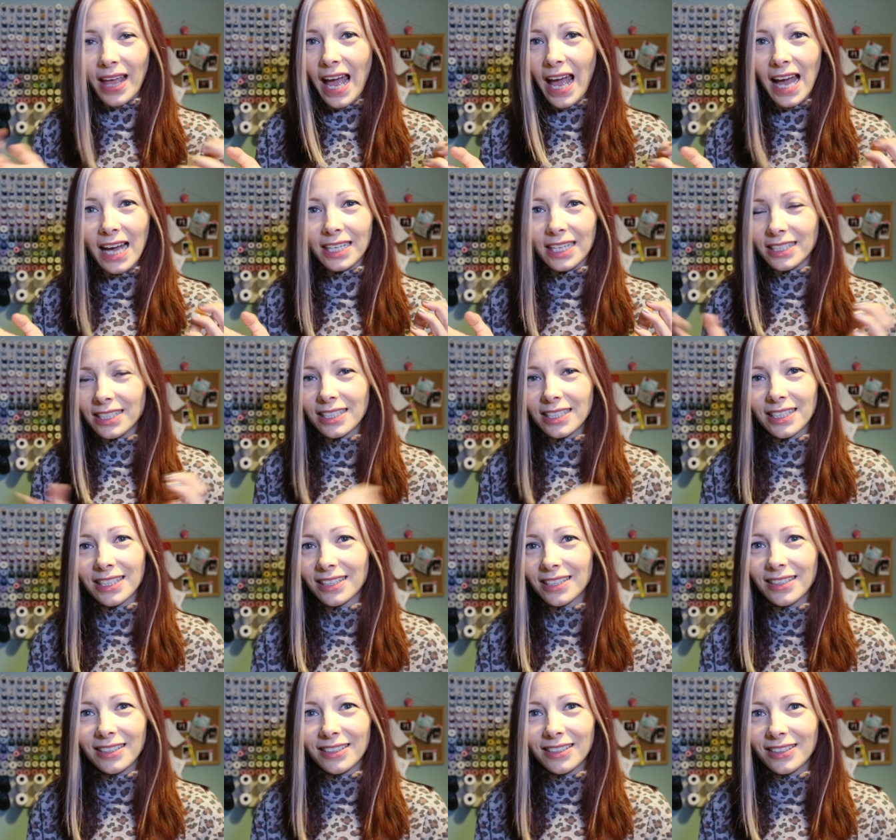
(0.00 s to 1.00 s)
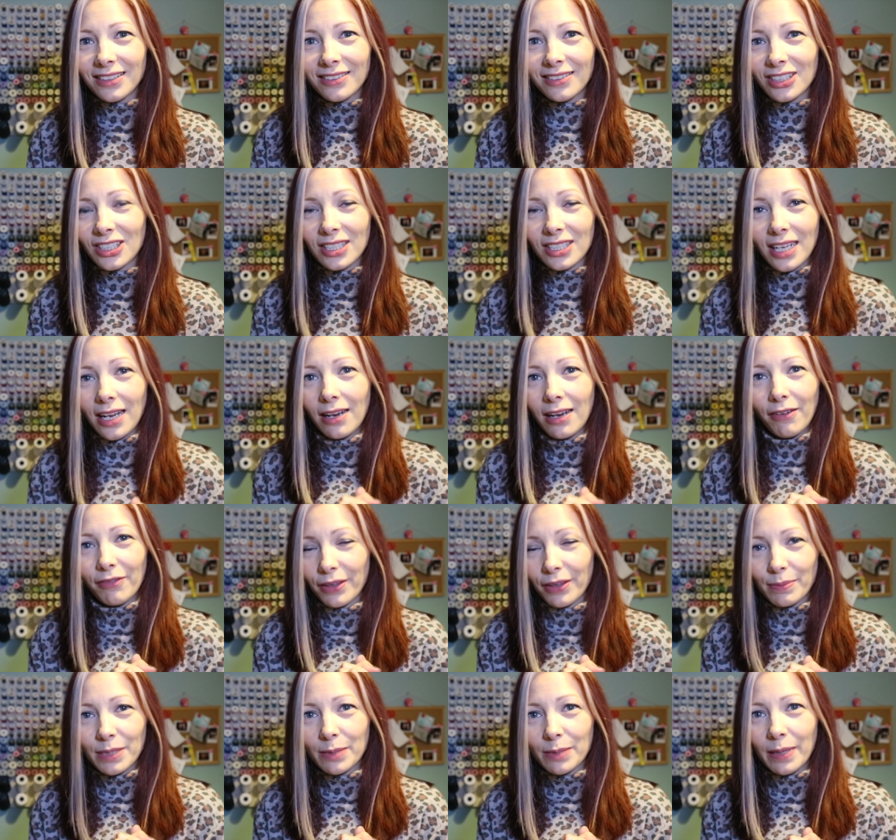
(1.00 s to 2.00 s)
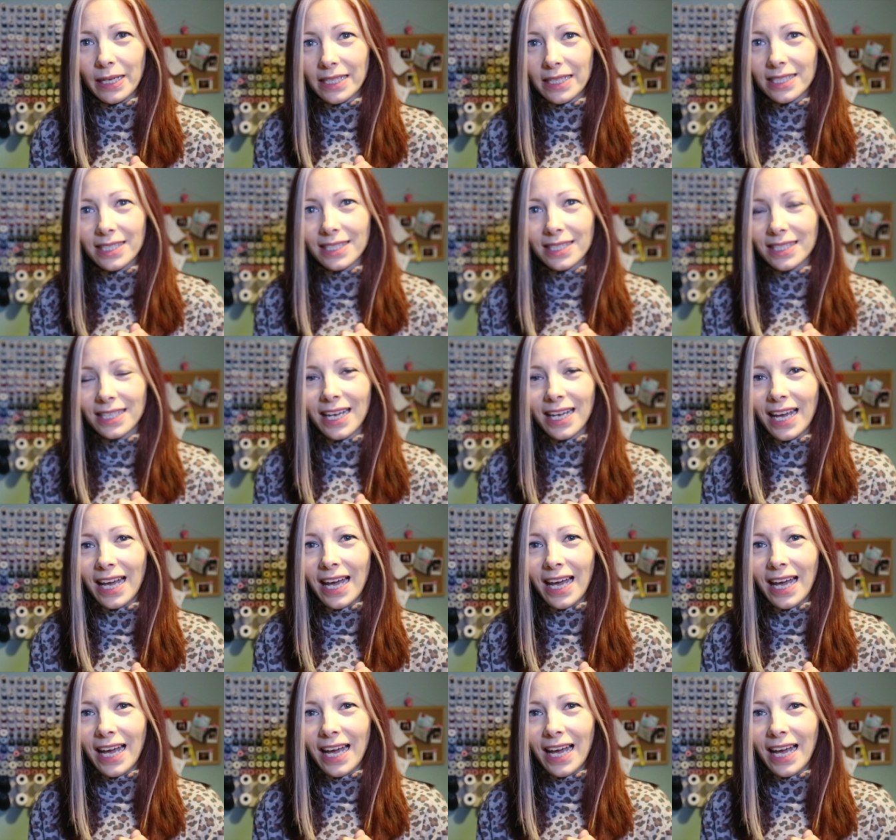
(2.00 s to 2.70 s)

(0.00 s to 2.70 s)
and just love them to bits.